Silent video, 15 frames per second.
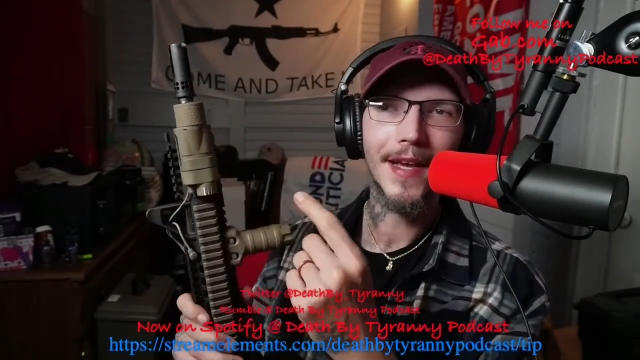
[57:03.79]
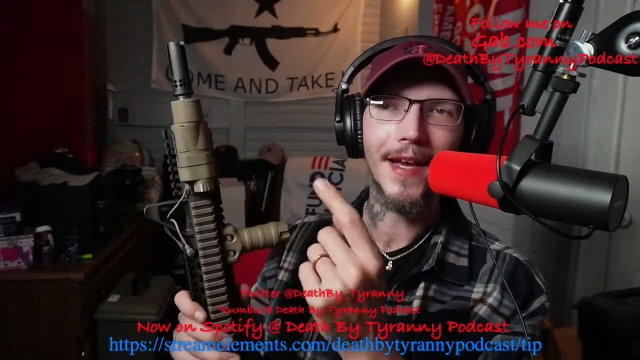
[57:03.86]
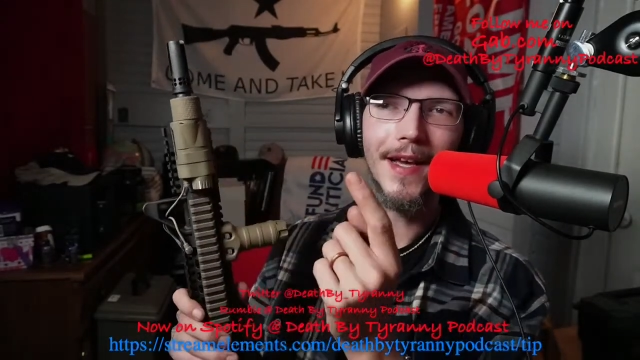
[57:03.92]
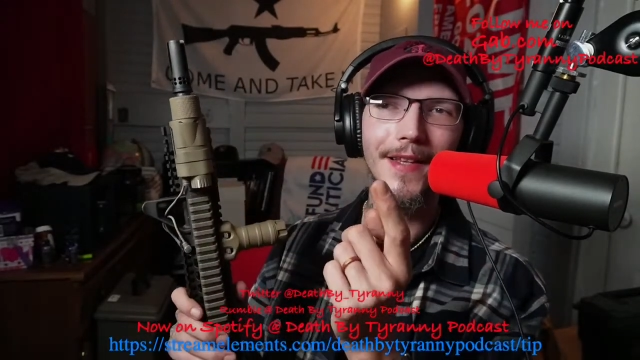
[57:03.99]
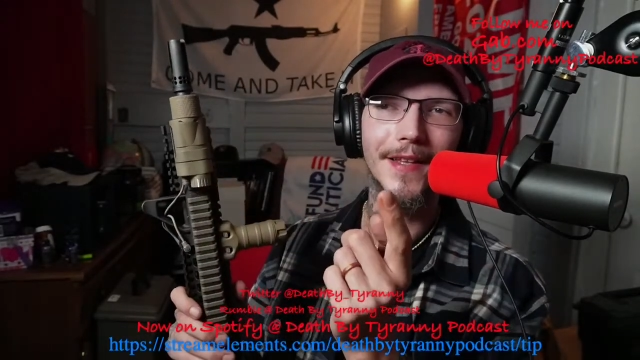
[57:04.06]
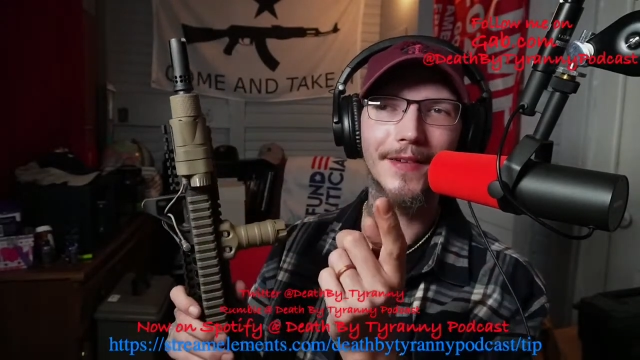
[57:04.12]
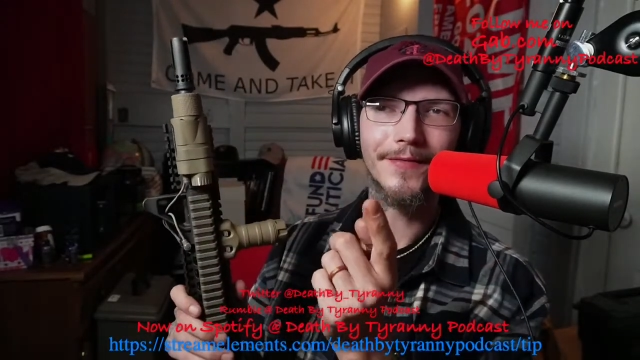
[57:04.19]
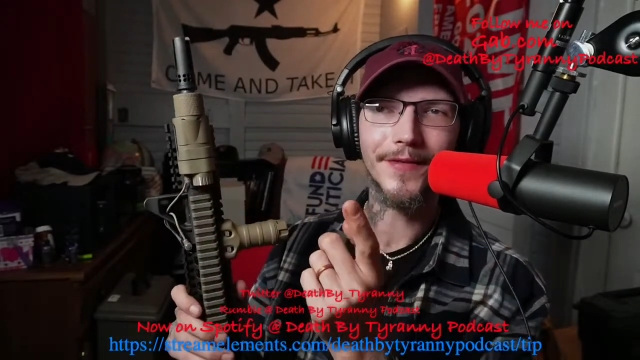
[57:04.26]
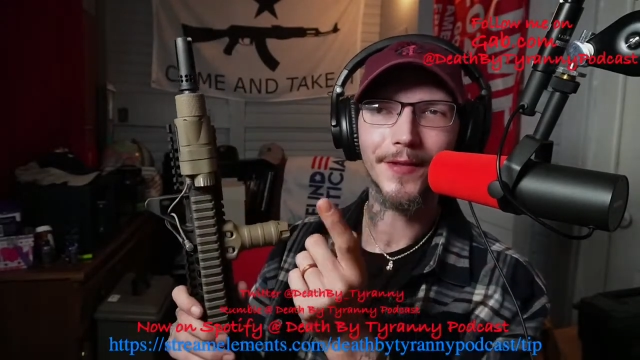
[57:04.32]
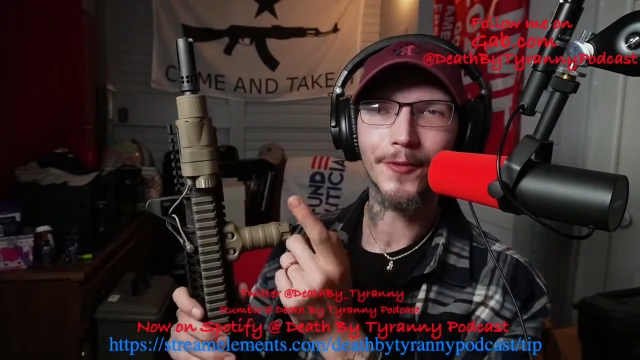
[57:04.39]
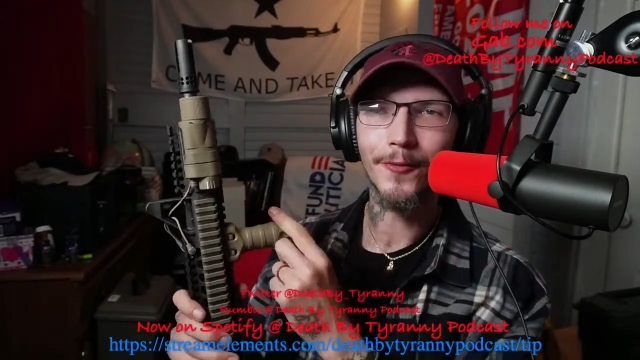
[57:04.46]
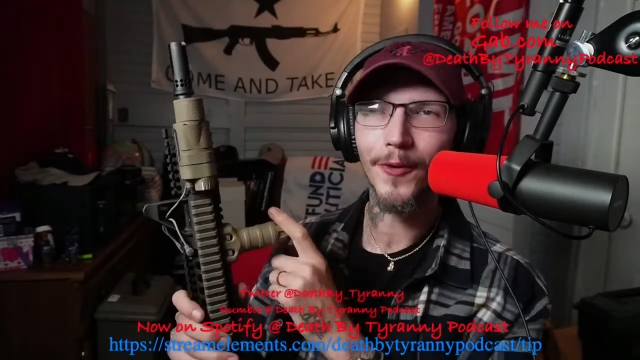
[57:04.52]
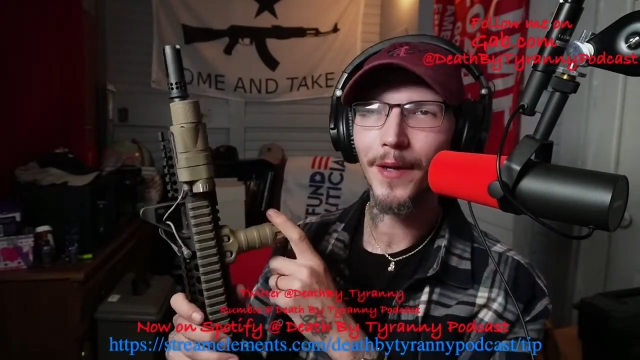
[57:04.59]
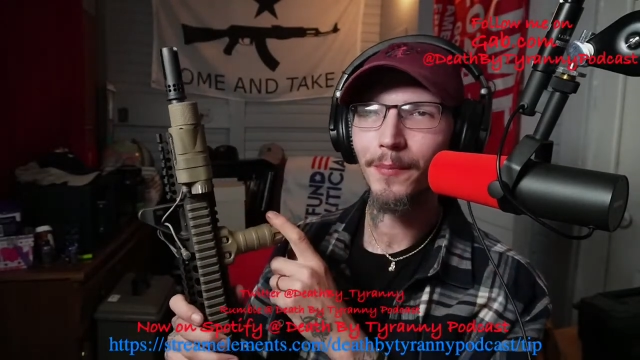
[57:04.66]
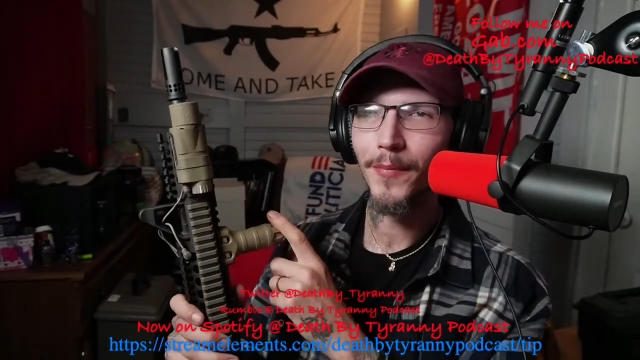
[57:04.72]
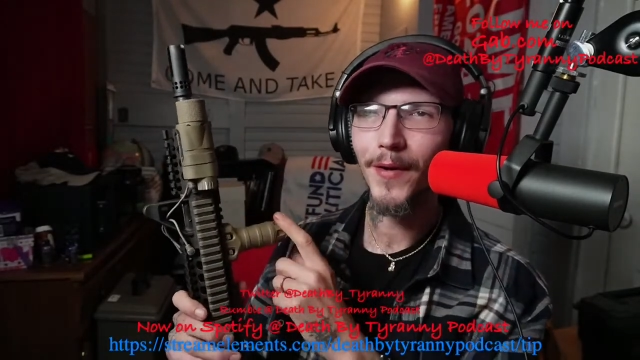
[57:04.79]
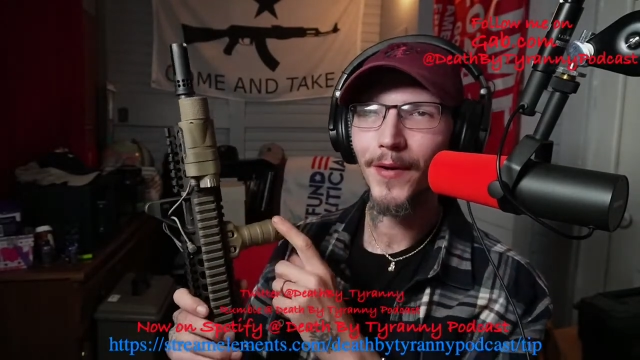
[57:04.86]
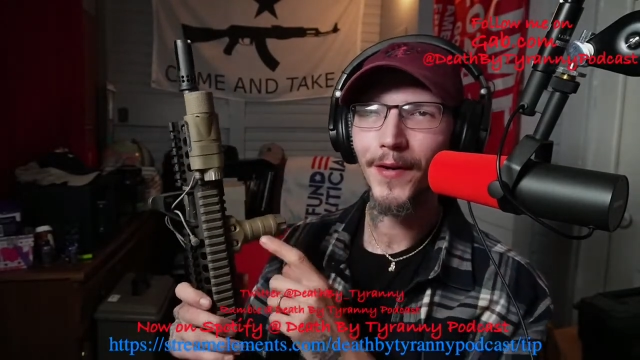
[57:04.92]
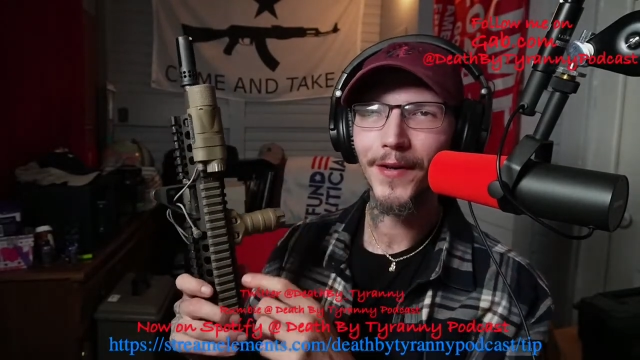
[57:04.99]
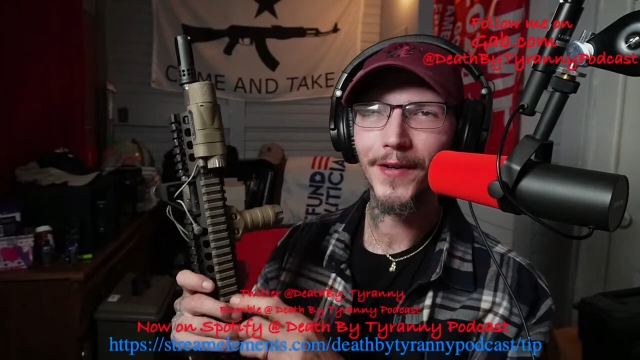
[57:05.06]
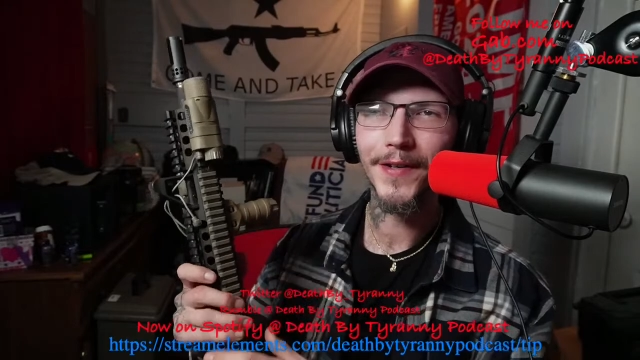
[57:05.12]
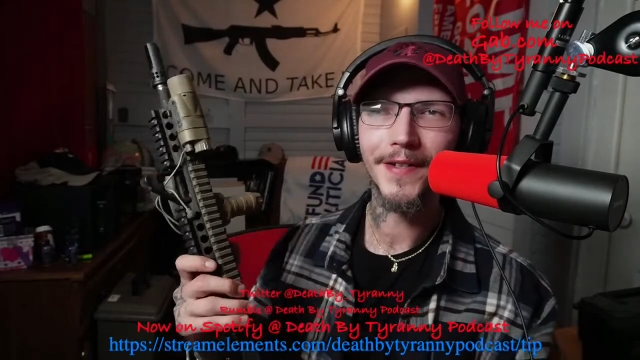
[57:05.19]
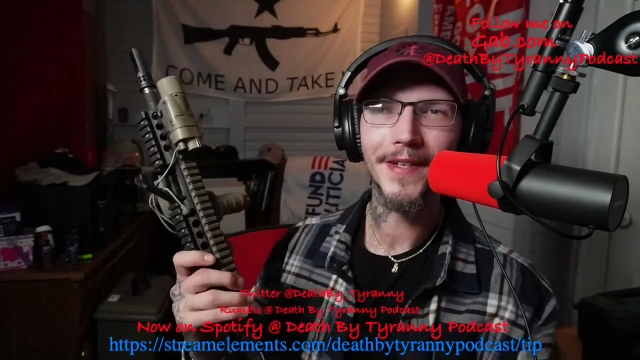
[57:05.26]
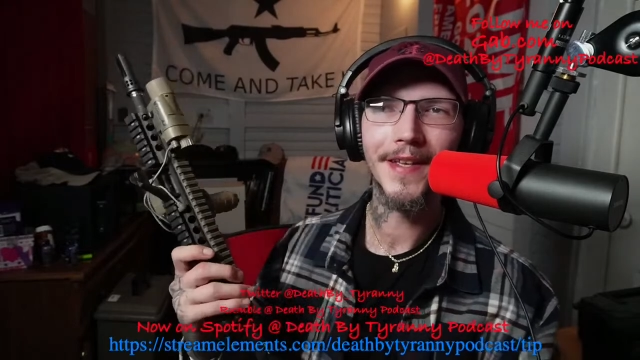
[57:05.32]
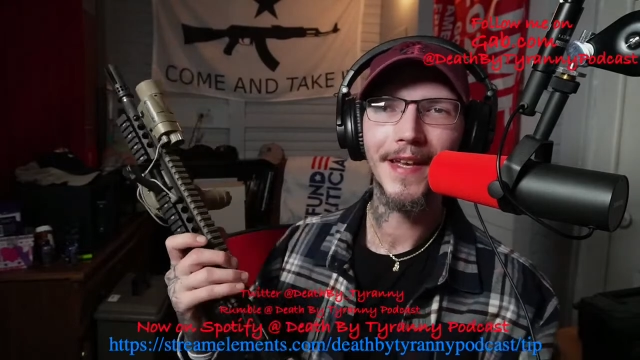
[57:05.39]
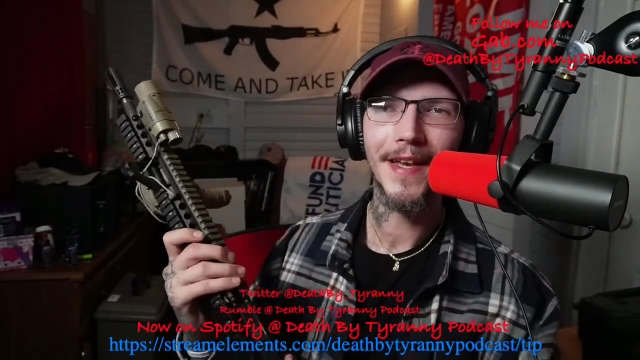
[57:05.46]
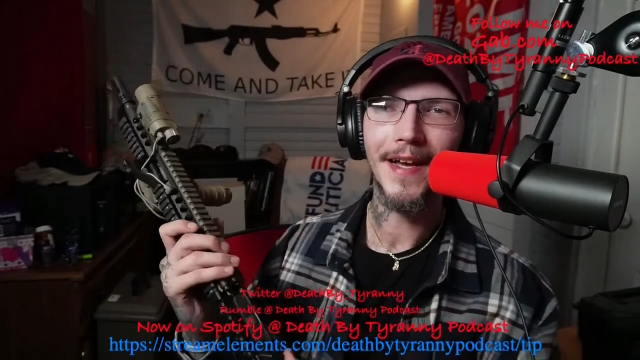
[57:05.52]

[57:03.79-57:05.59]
I left the grip on,